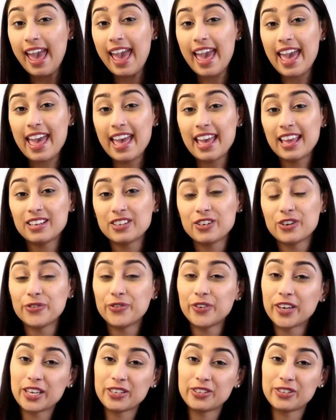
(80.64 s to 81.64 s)
and
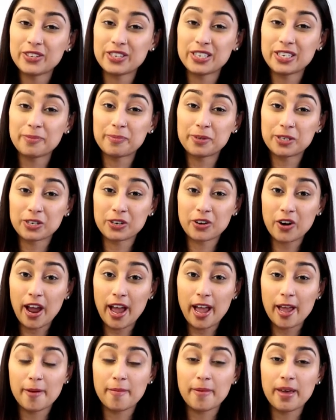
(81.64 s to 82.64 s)
don't forget to
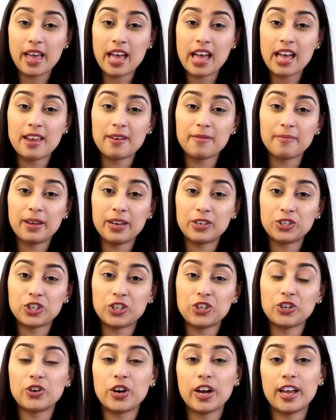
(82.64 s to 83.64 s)
subscribe, and make
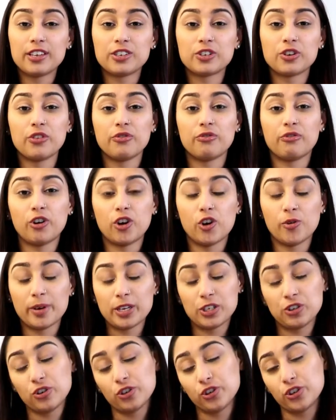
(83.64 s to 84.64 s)
sure you guys go and follow
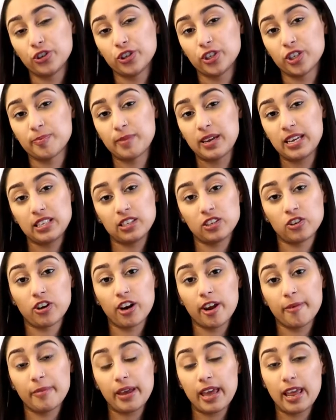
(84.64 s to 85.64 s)
my socials, my
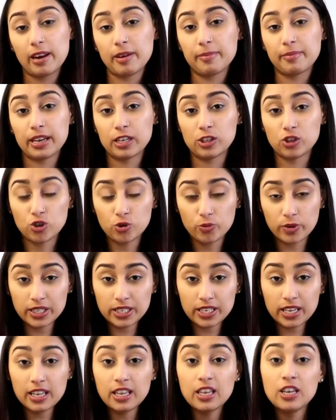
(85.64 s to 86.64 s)
Instagram and my
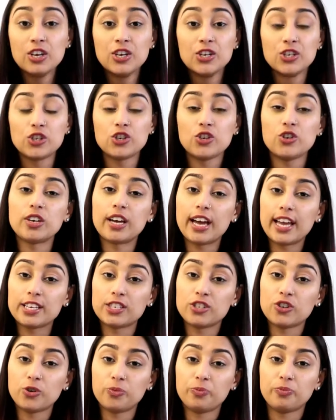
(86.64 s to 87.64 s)
Twitter, so you
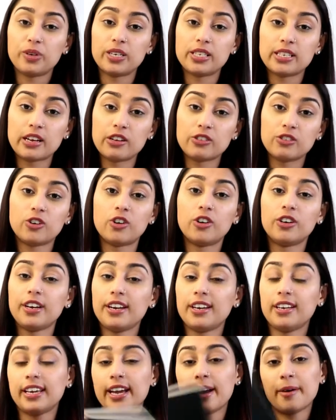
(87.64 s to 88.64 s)
guys don't miss out on
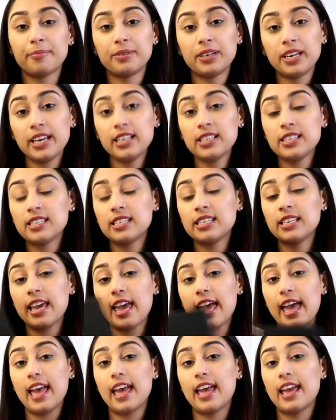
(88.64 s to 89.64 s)
any updates,
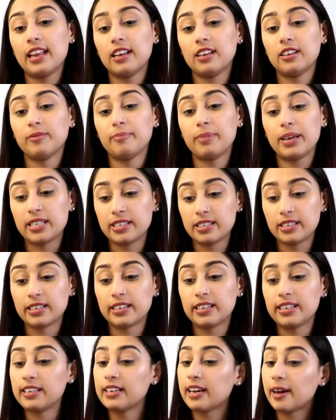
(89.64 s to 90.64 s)
and
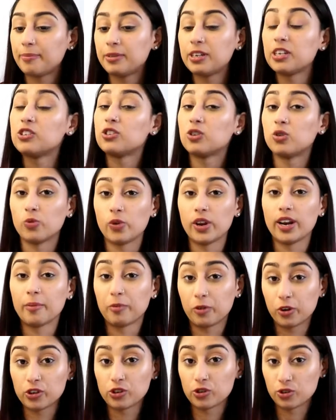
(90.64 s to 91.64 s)
basically updates on when
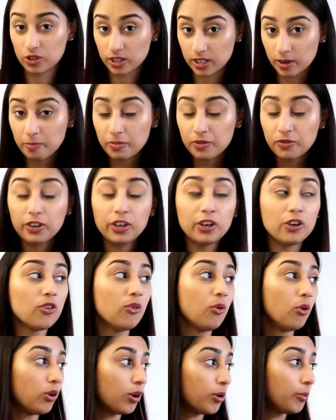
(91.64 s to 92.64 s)
I'm going to skip a
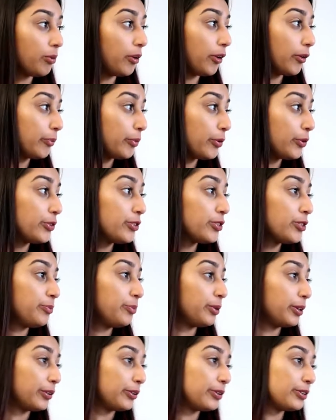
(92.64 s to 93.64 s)
video or a blog post,
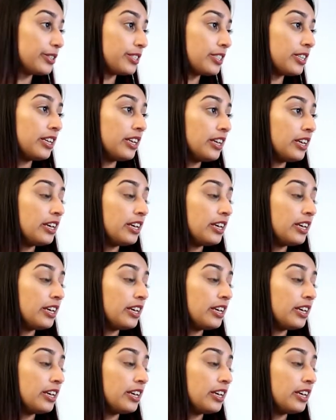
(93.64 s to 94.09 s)
because